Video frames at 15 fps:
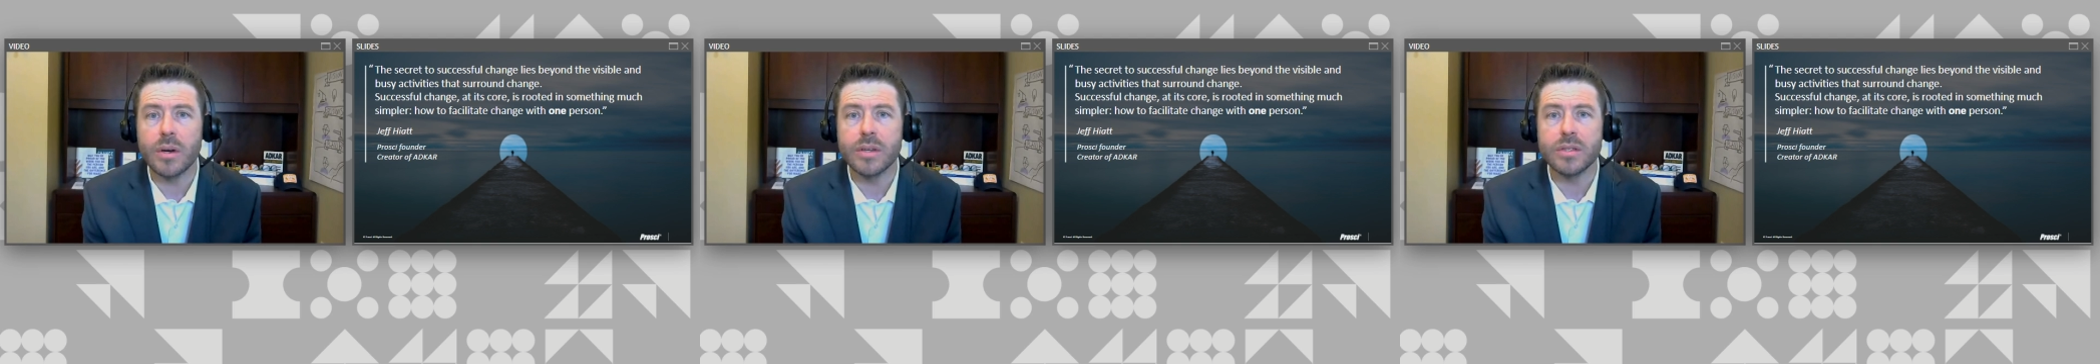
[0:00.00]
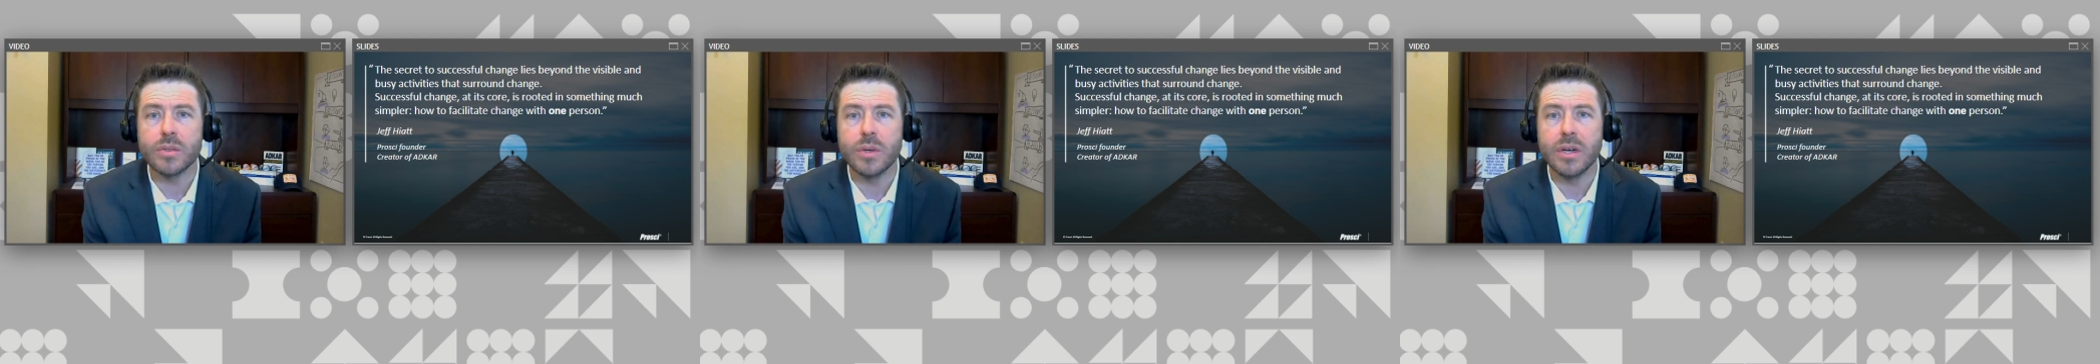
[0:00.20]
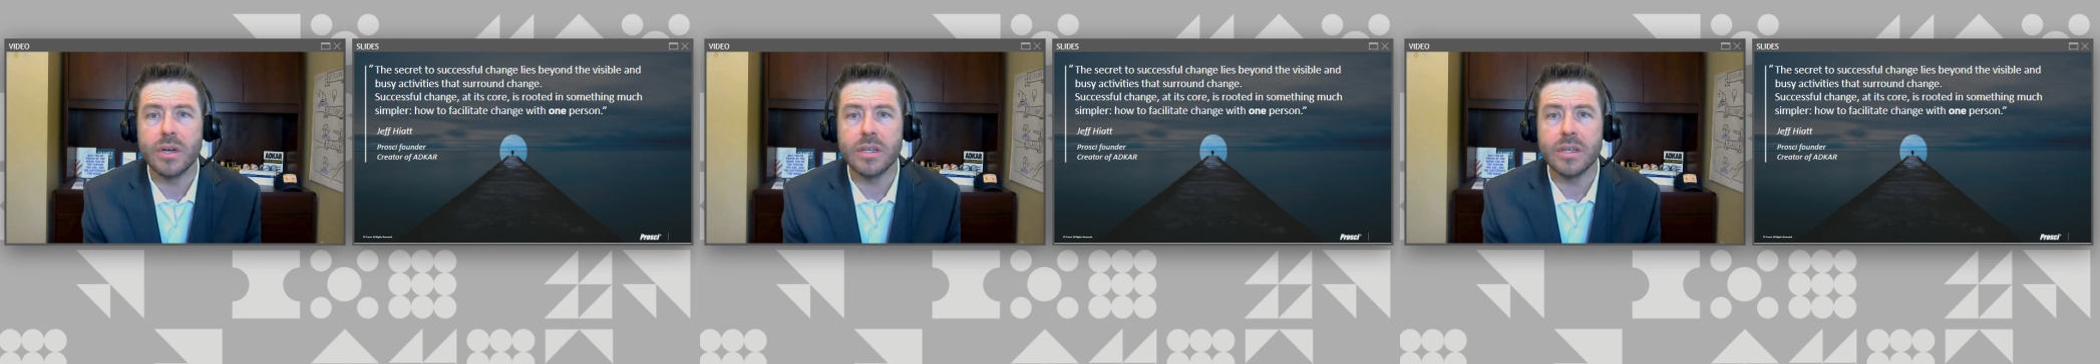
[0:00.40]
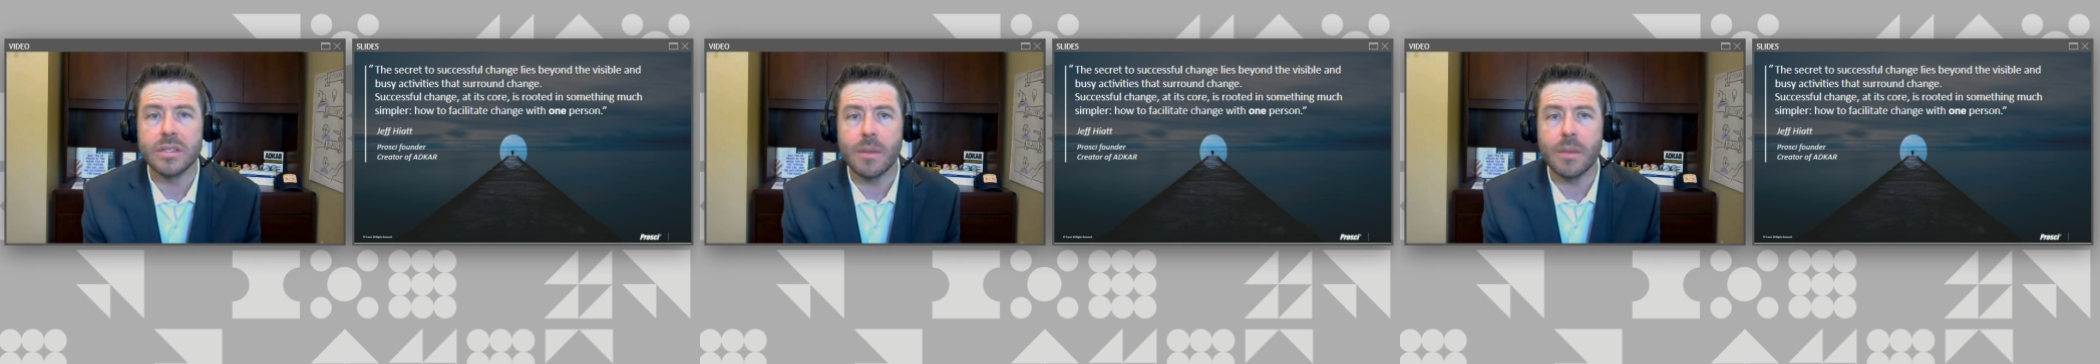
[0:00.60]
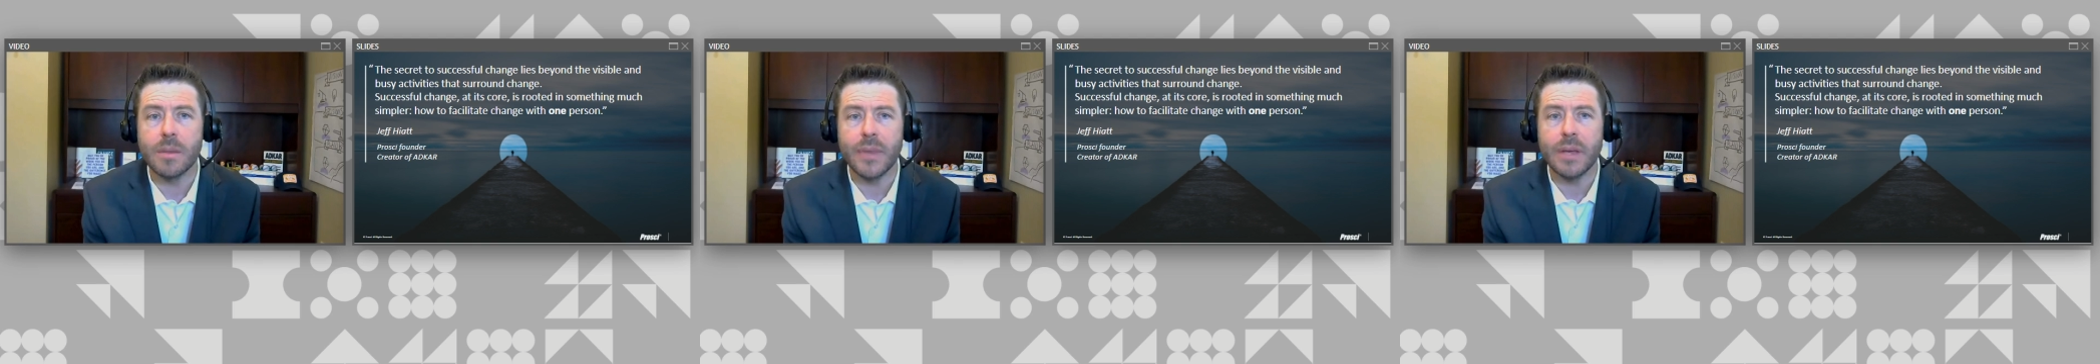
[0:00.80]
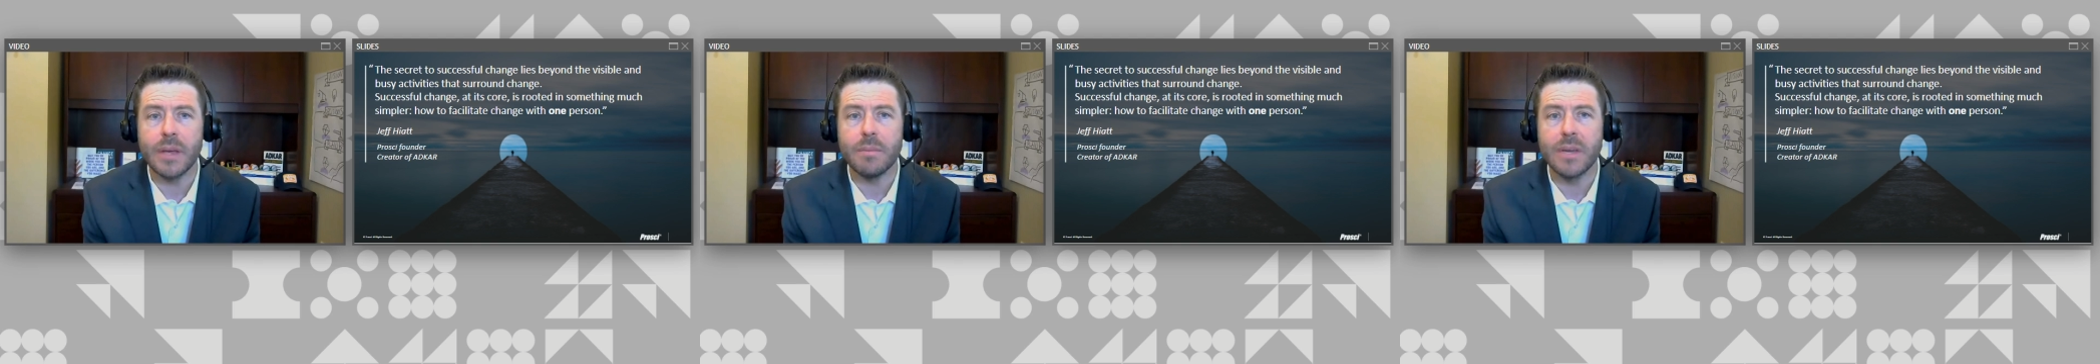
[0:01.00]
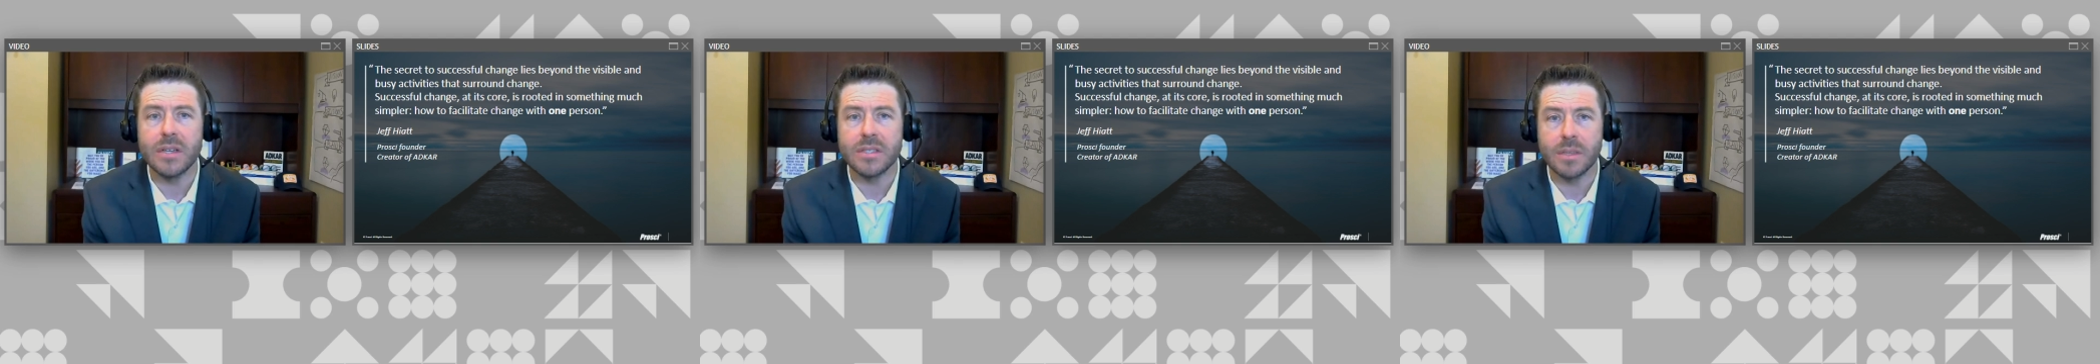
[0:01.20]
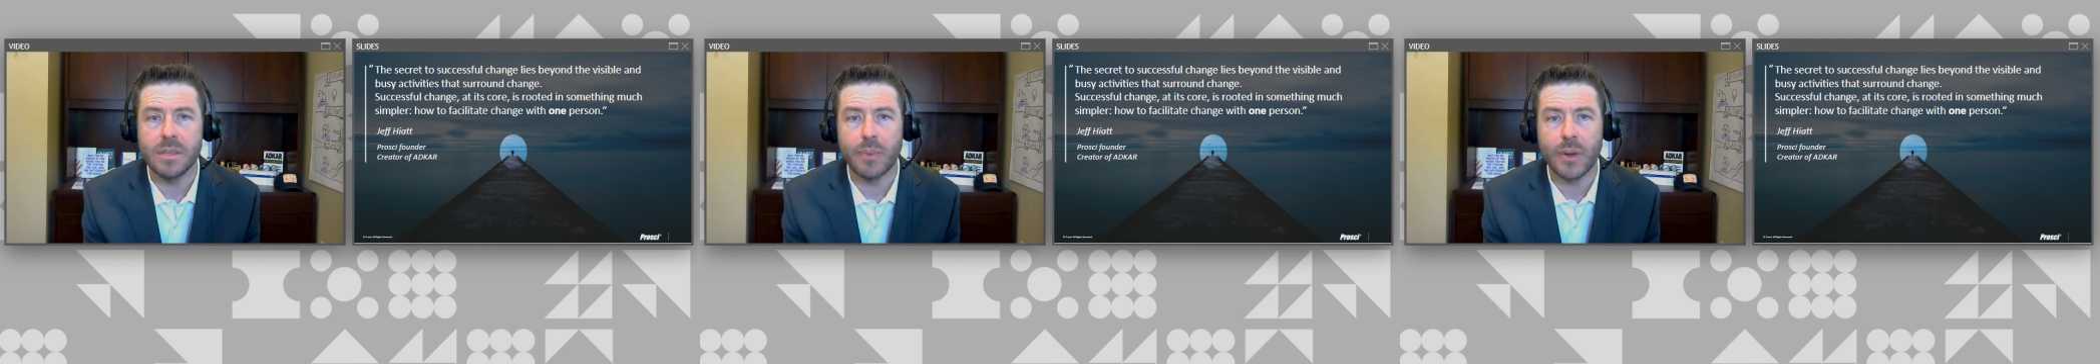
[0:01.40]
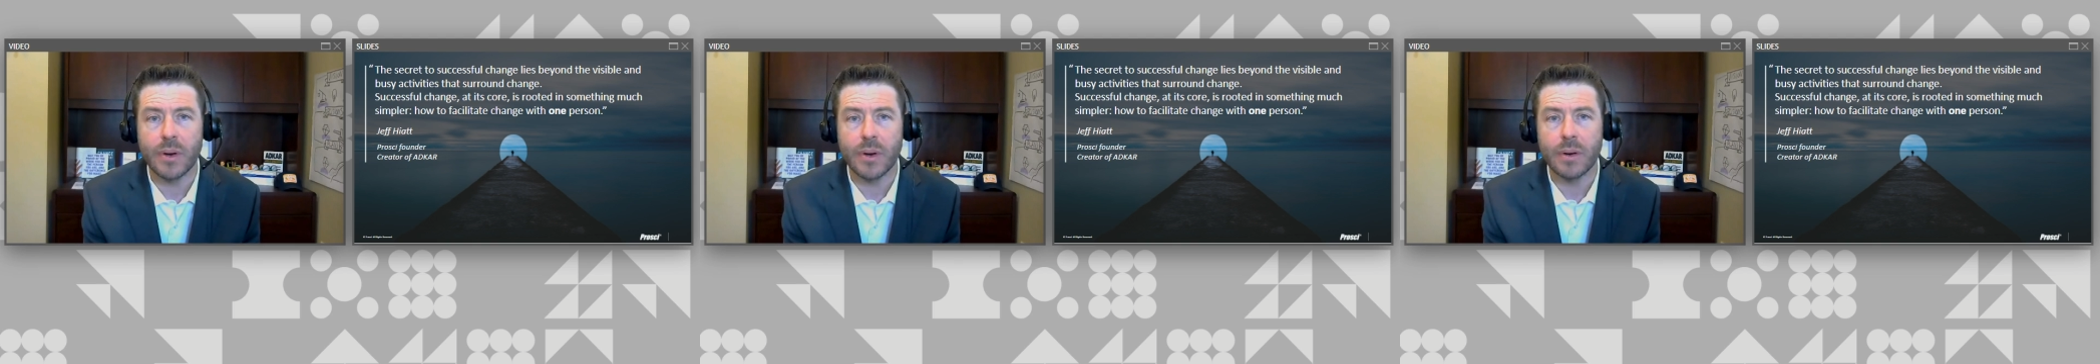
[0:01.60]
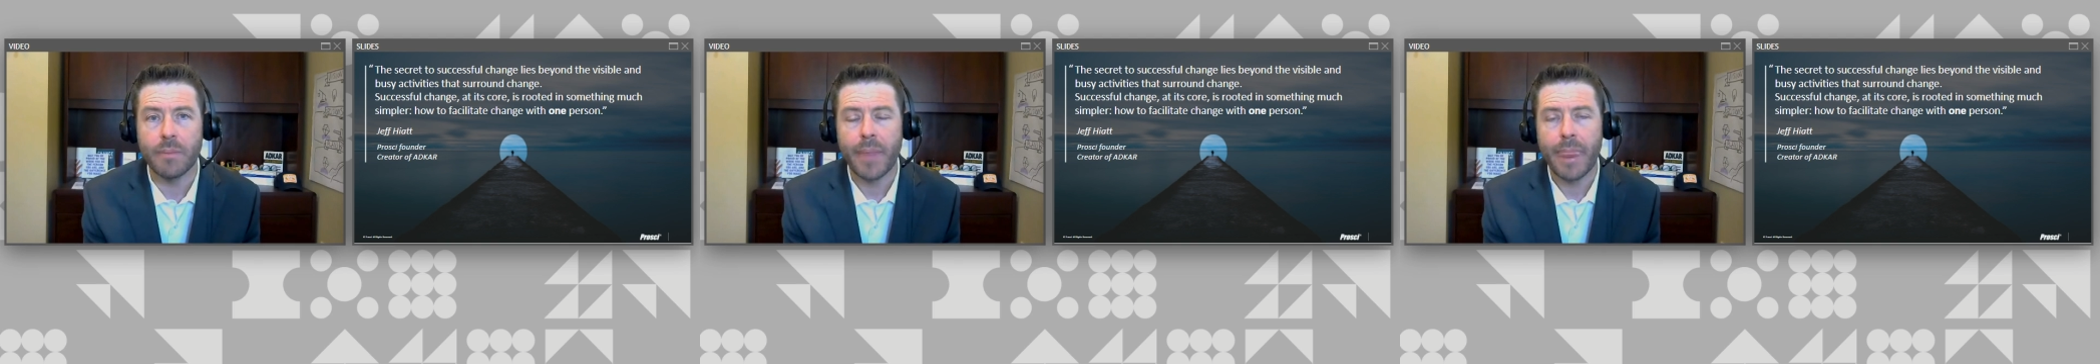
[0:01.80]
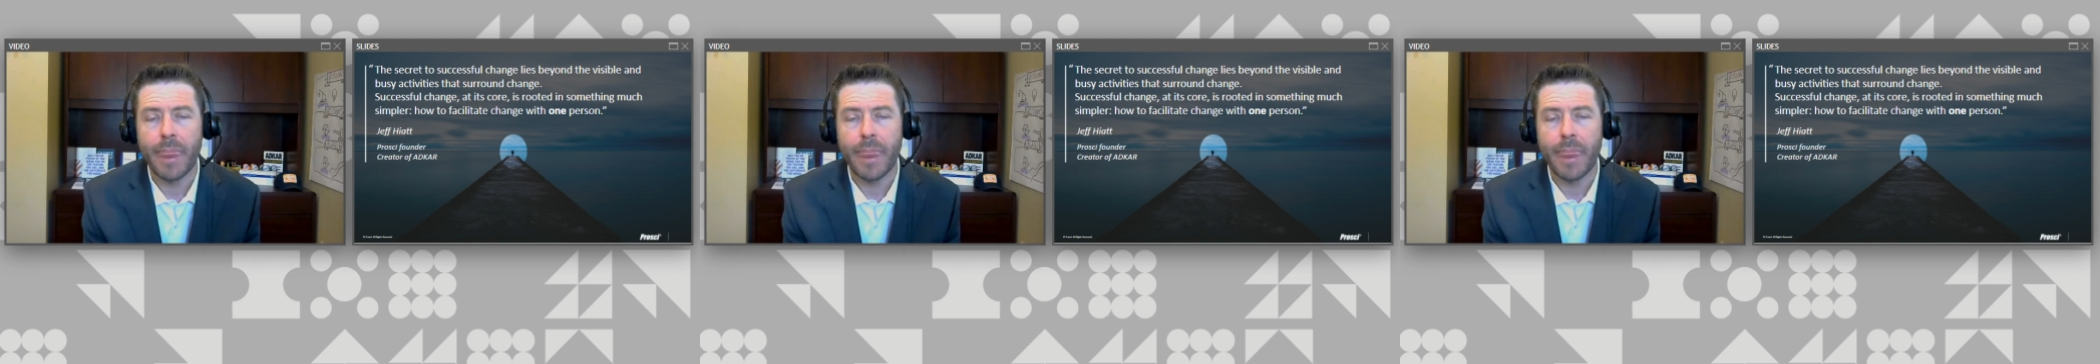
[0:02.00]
is rooted in something much simpler: